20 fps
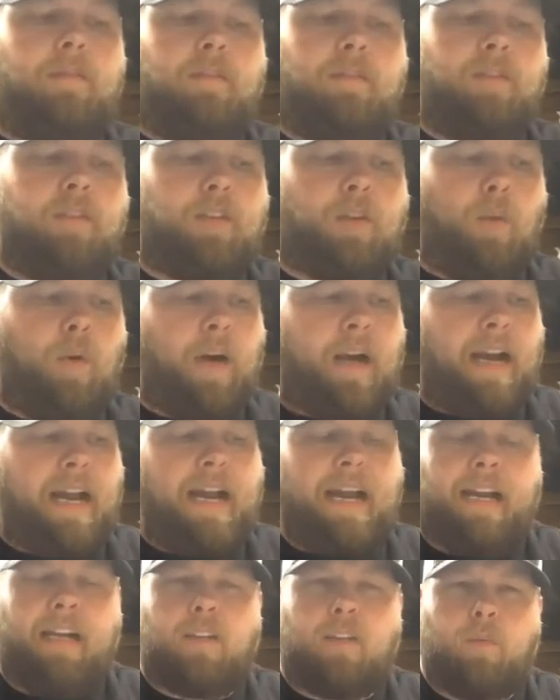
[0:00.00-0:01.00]
to where it
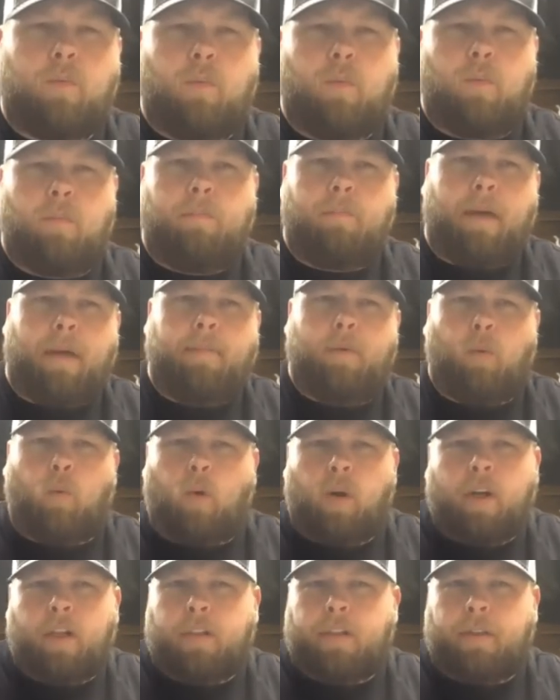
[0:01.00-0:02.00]
has maybe
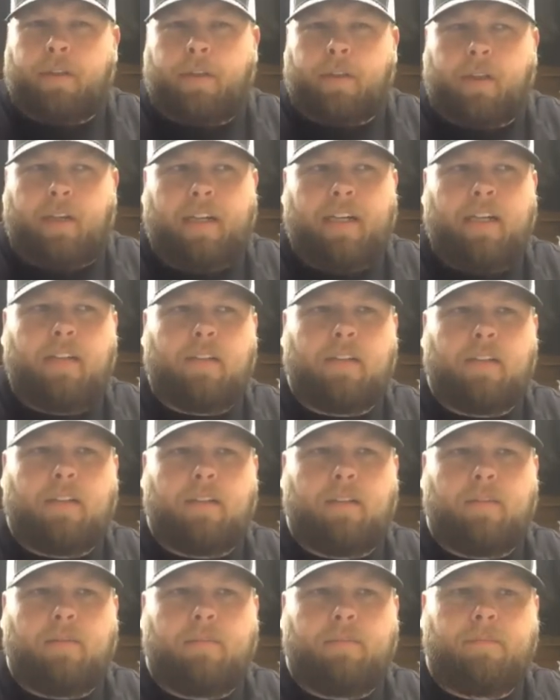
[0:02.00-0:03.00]
1 or 2 degrees
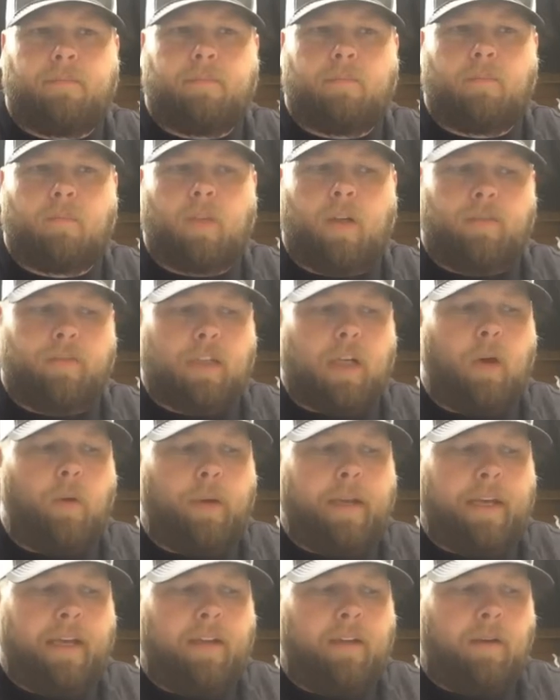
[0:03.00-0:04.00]
of toe
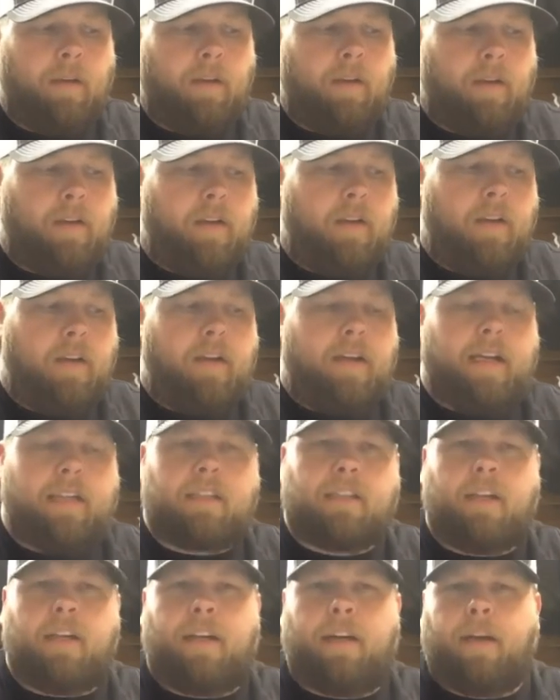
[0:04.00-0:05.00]
in. It's
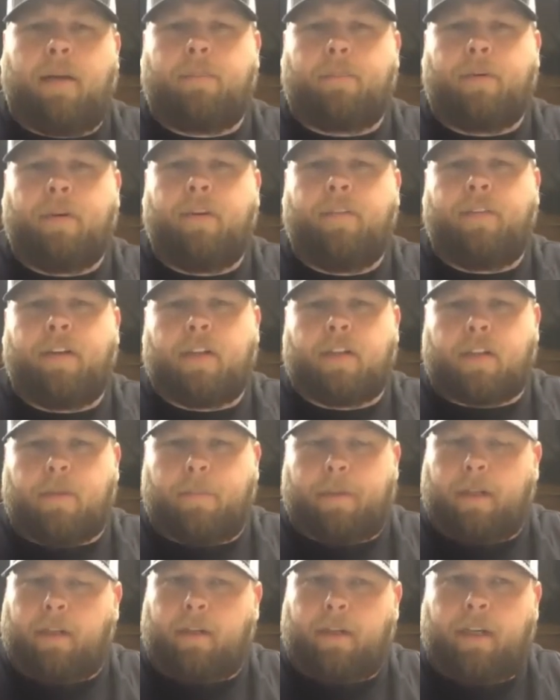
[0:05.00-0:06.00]
going to improve your
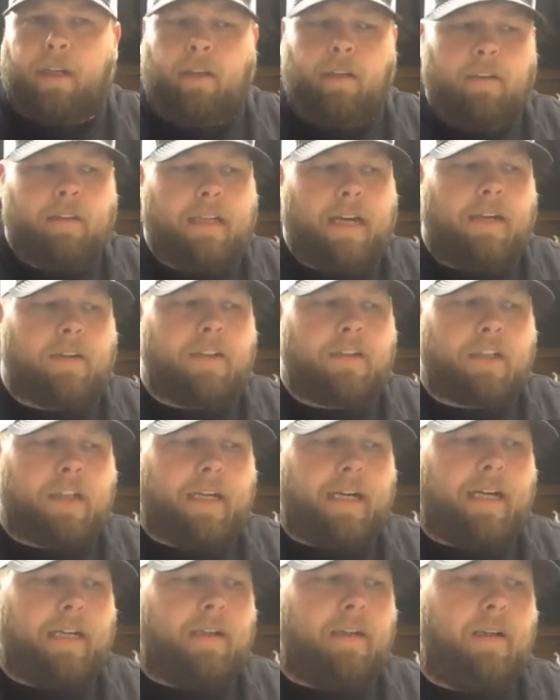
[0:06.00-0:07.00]
stability down the
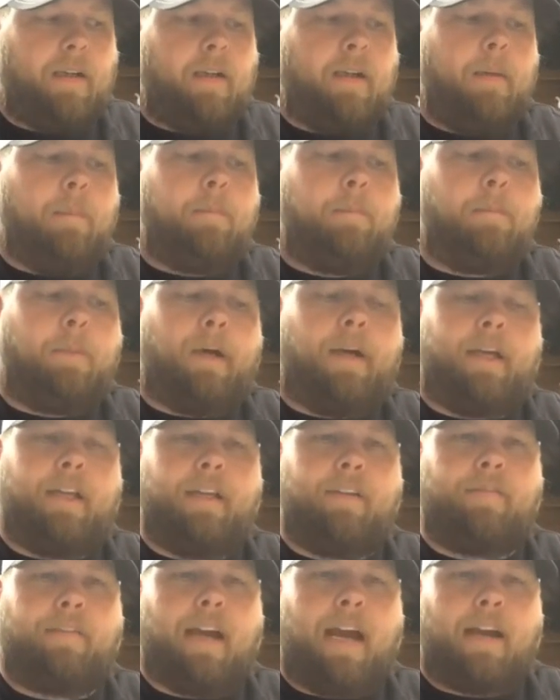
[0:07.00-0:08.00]
track, but
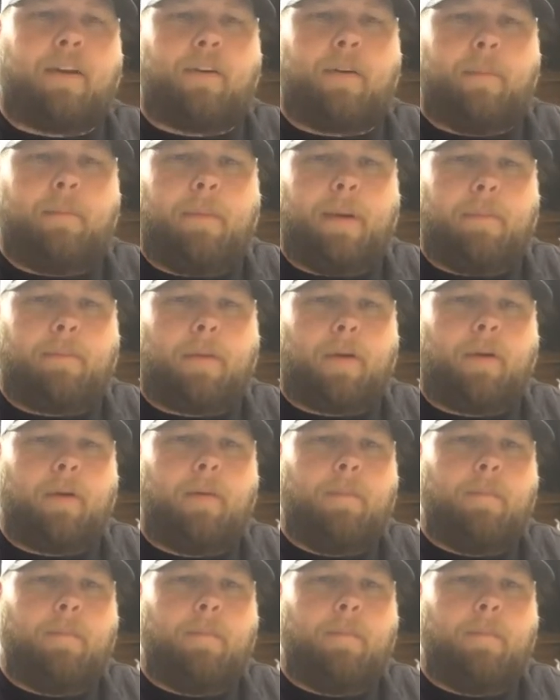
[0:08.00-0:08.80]
you've got to remember,